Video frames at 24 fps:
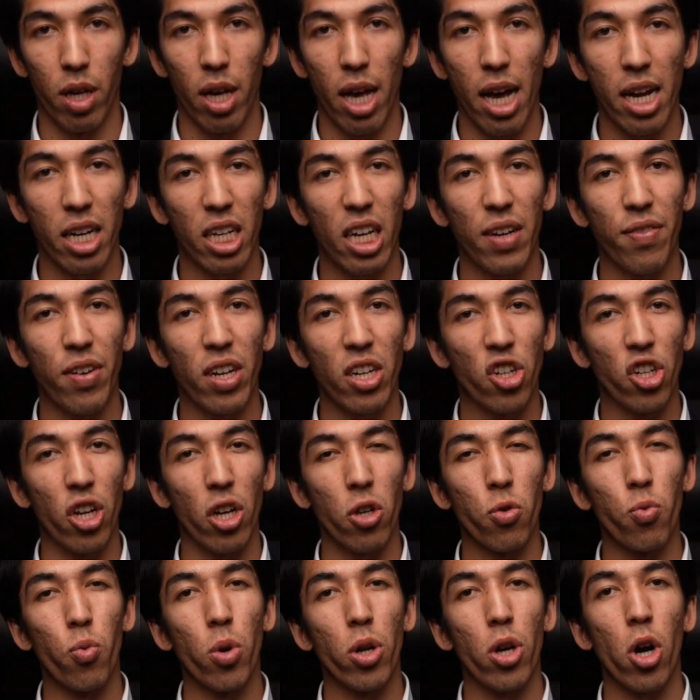And giving
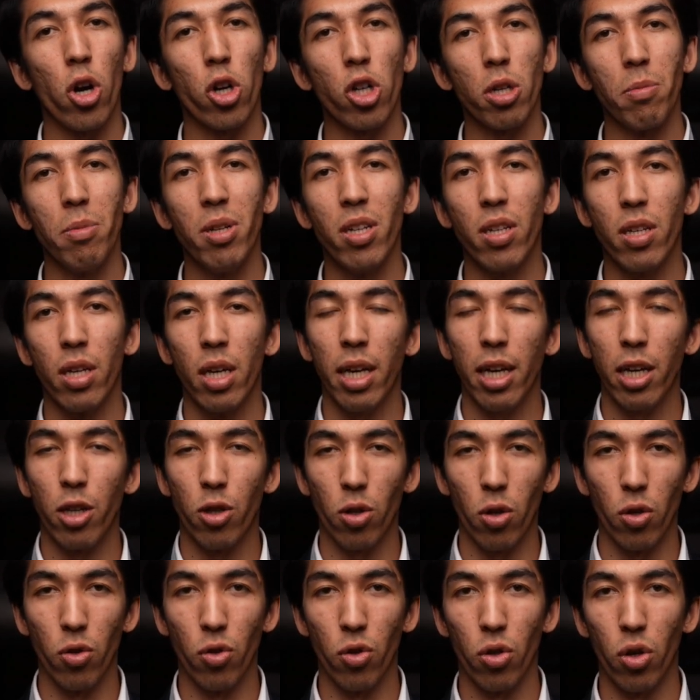just one argument is
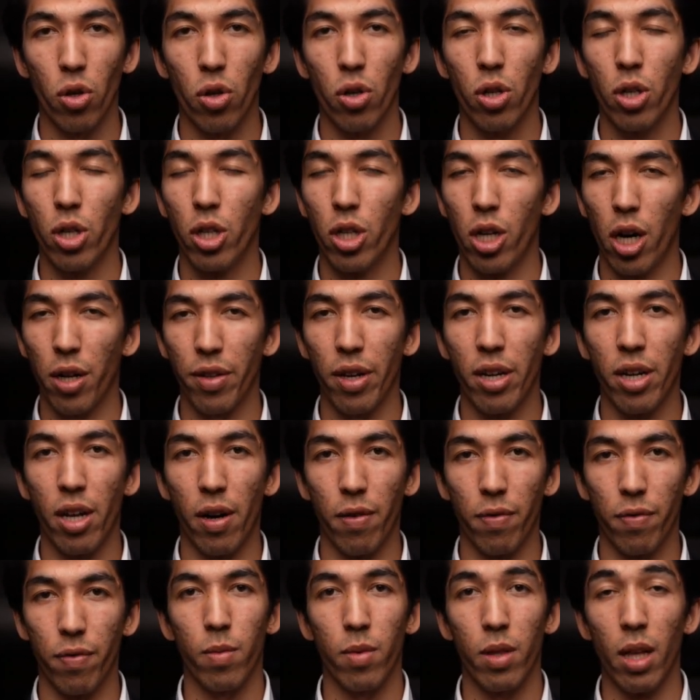also not enough.